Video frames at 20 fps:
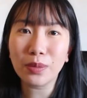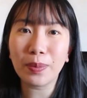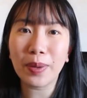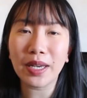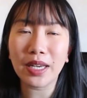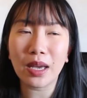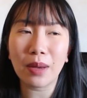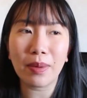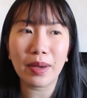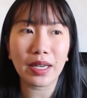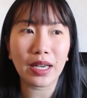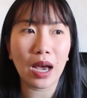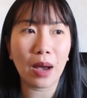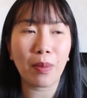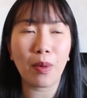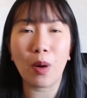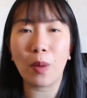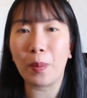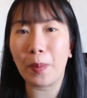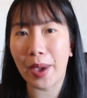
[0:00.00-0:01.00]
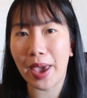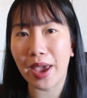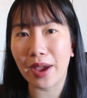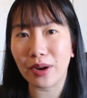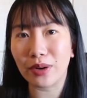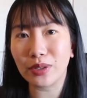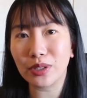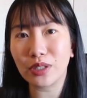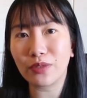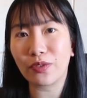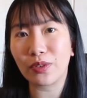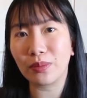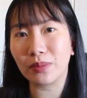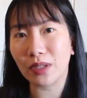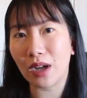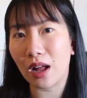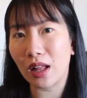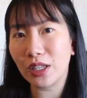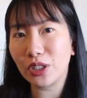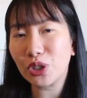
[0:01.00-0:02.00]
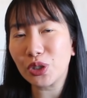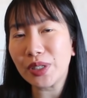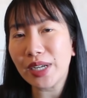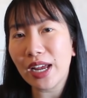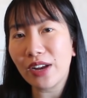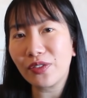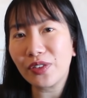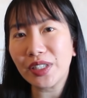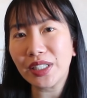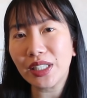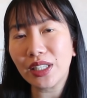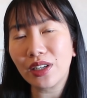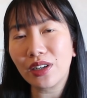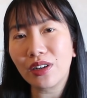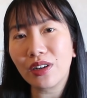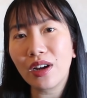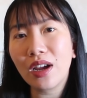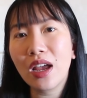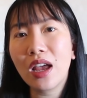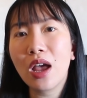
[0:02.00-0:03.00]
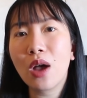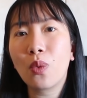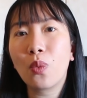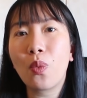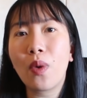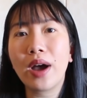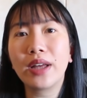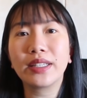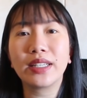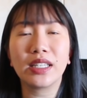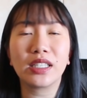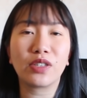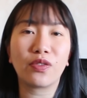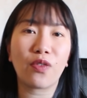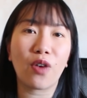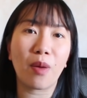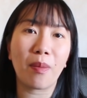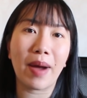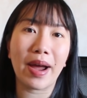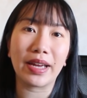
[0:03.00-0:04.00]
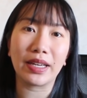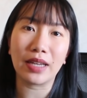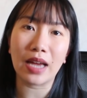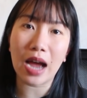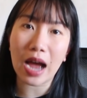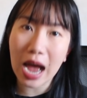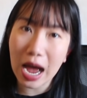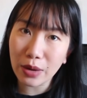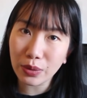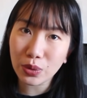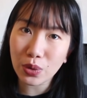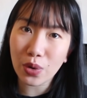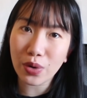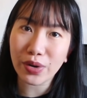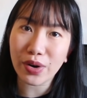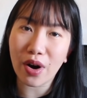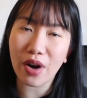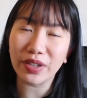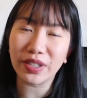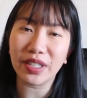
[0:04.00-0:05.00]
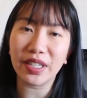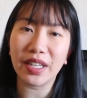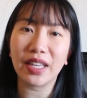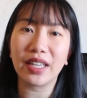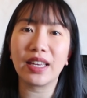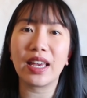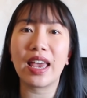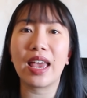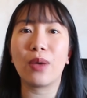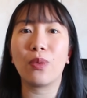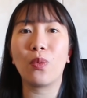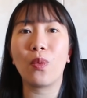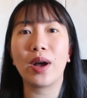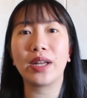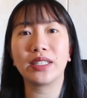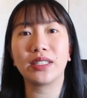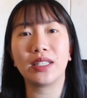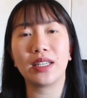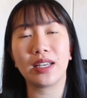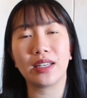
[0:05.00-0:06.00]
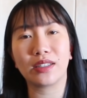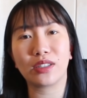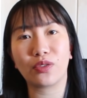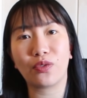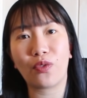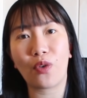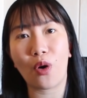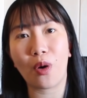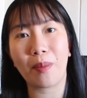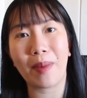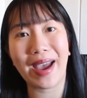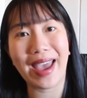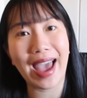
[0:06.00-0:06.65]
pick up a couple pairs from Dollar Tree every year. One is for my outdoor gardening and one is for my